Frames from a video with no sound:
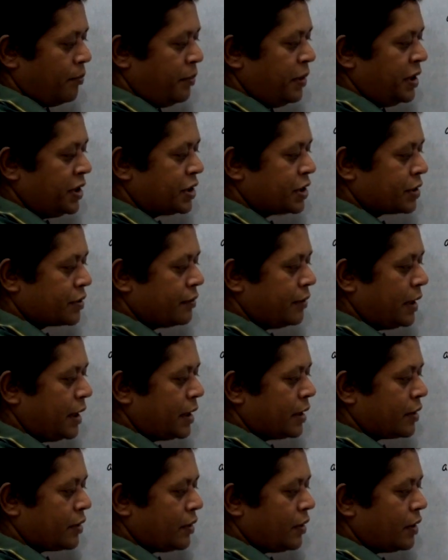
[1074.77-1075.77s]
B
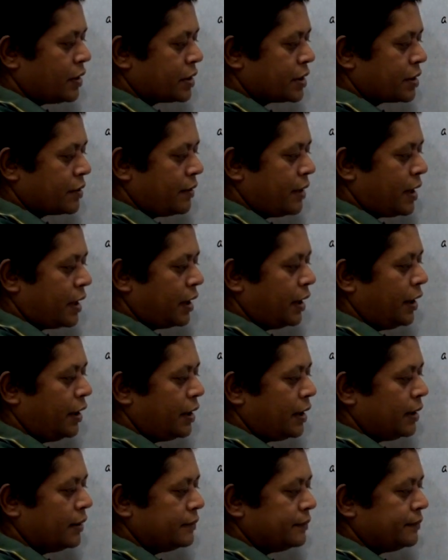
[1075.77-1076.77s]
square cos square
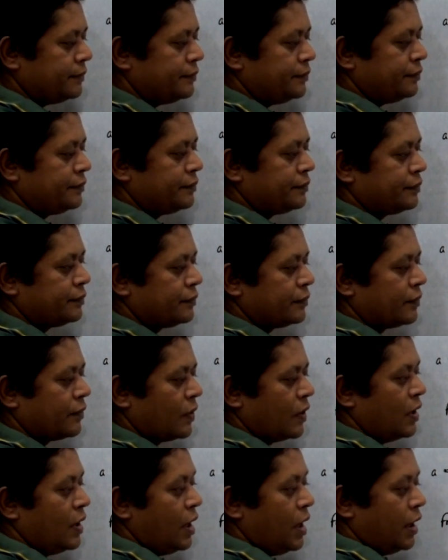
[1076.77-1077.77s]
theta.
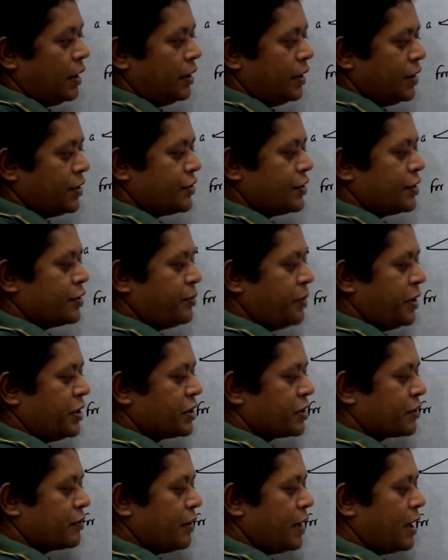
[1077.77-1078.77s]
This is B
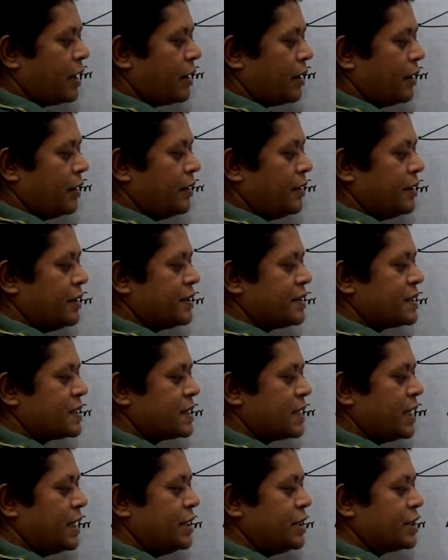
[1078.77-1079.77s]
square
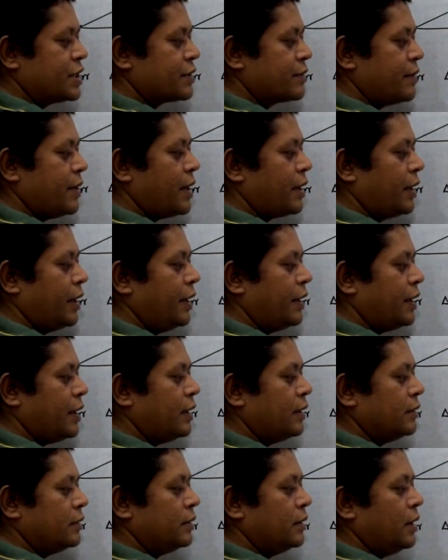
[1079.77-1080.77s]
sin square
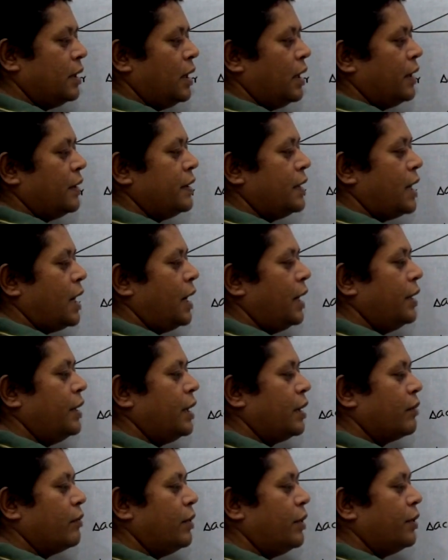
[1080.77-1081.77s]
theta, that
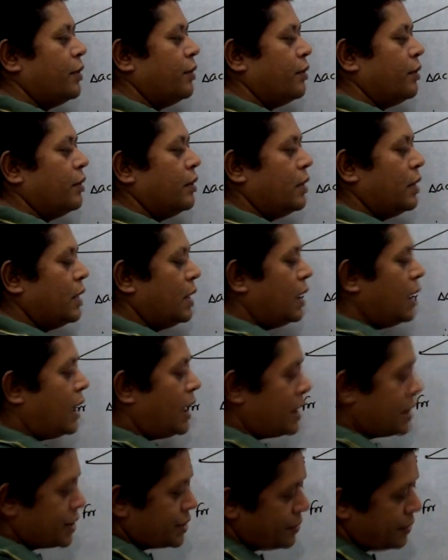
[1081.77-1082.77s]
is equal to
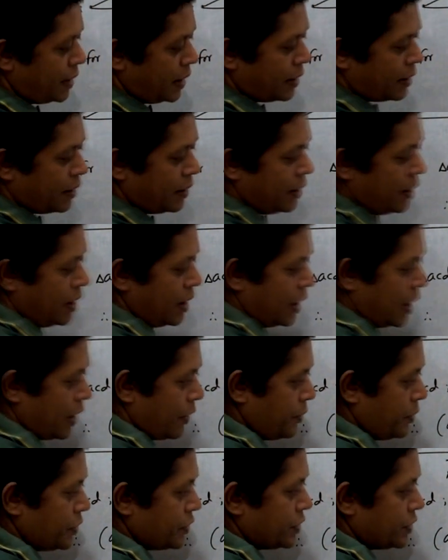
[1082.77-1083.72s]
R square. If